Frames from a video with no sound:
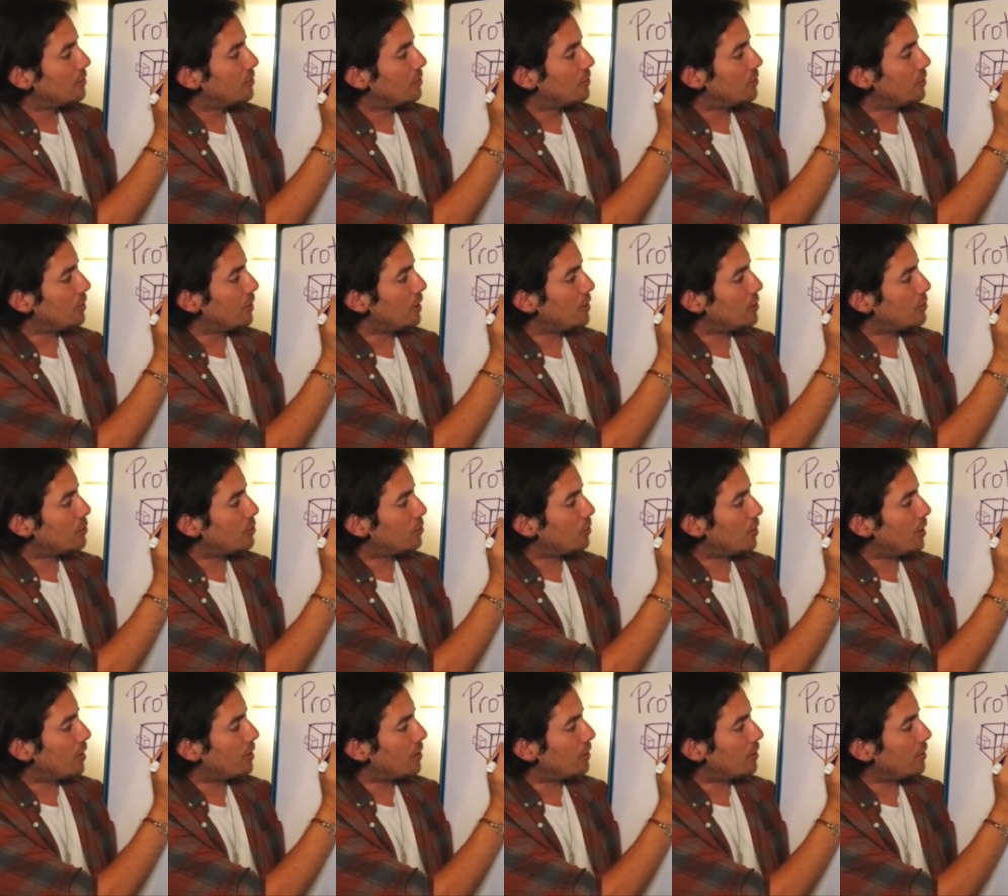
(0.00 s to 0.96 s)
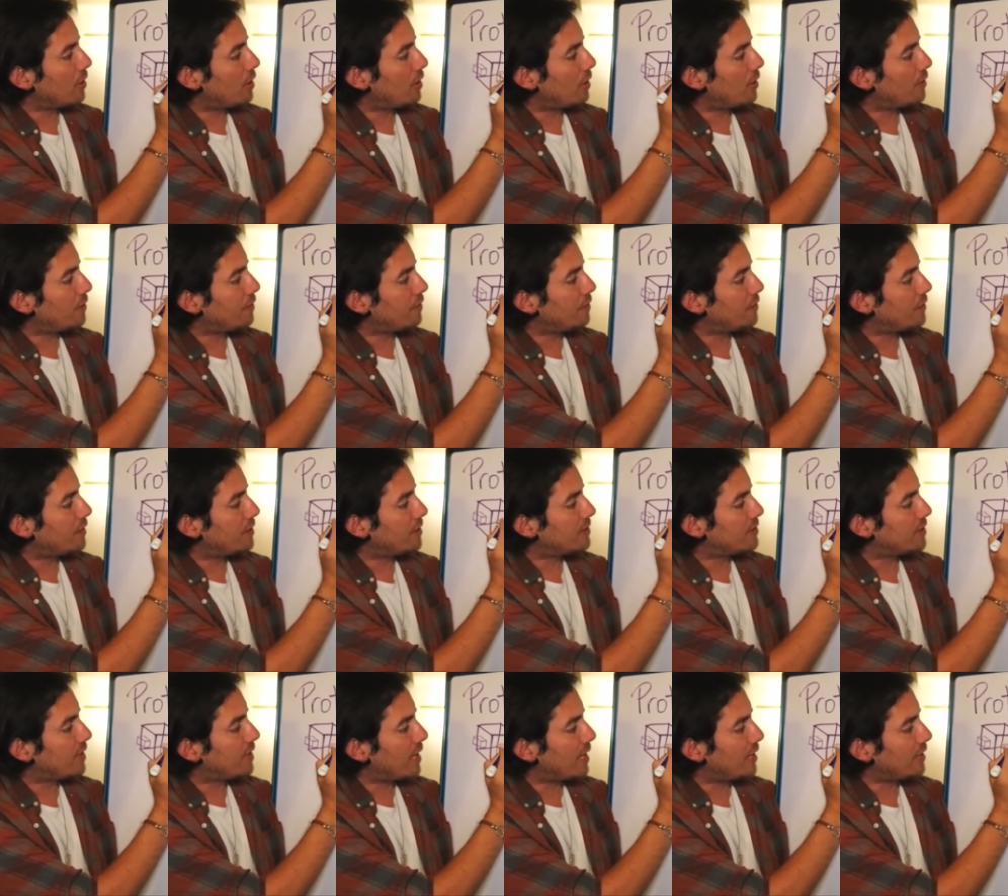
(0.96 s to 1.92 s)
to each one of the
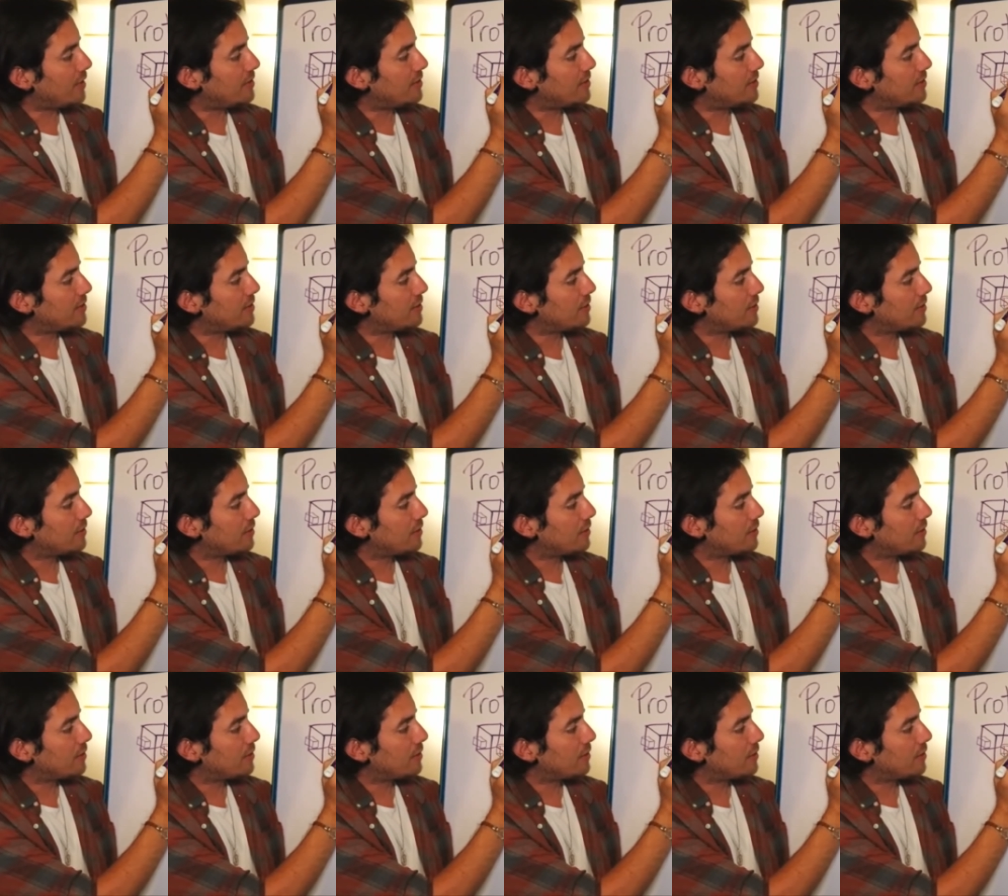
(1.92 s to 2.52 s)
sides,